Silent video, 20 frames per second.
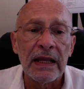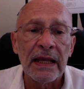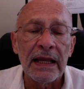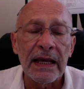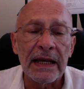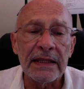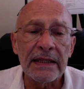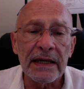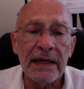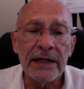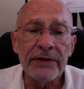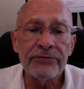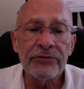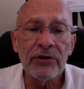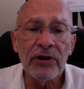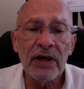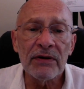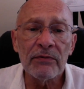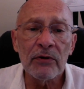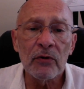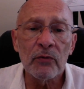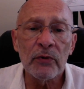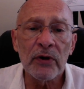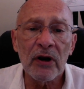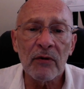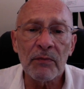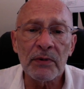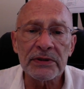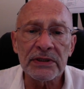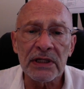At the entry level, we
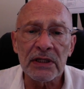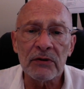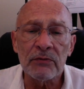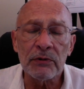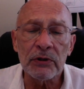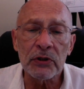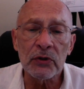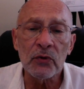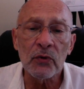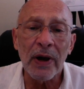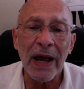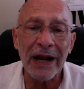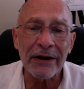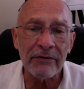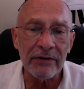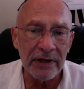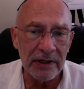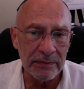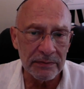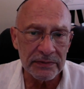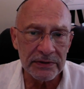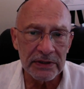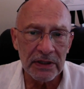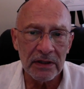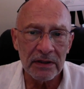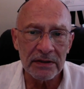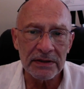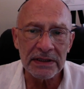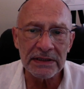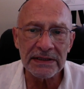are presented with two acronyms.
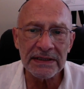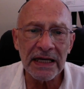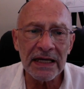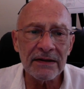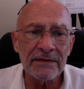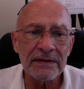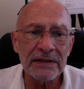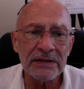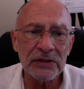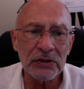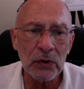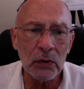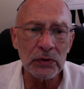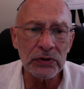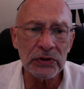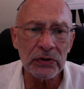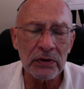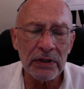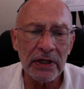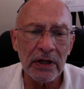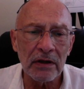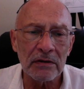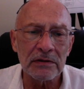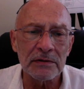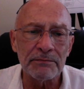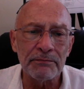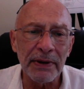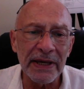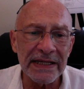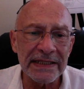On the side of the social, he calls
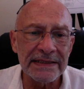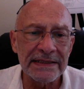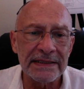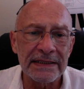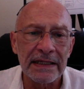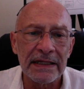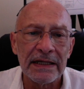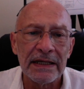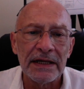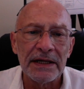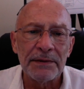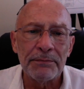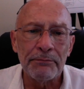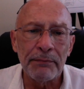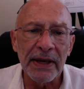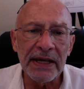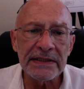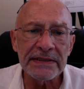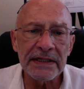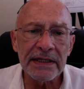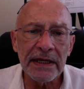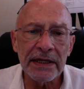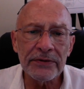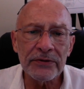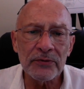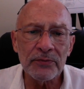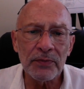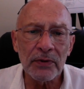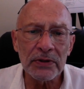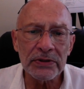it BICS, Basic
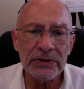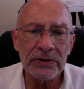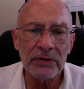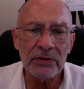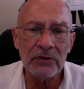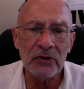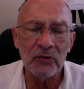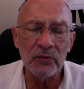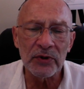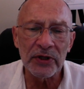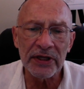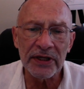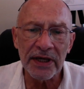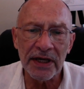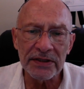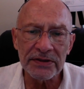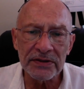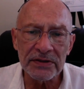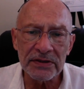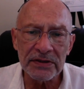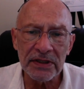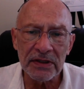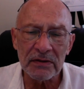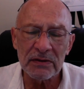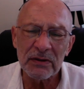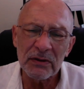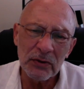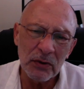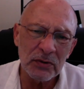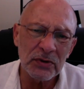Interpersonal Communication
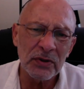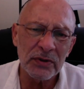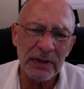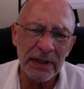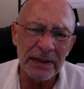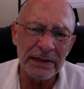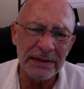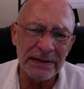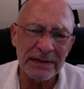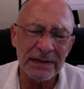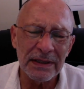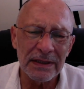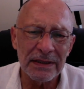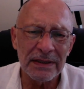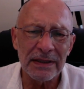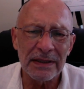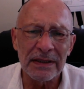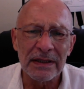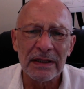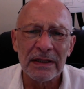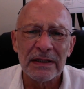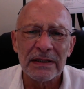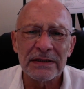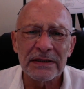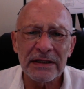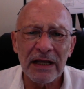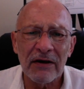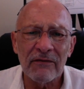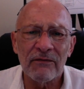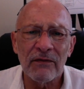Skills. Those are his
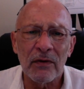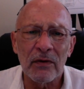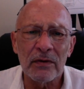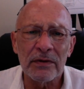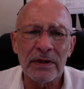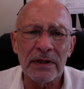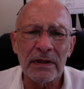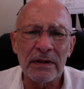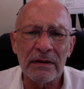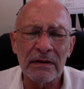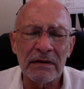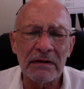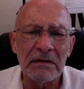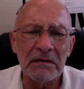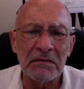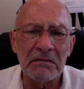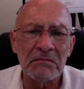scaffolding,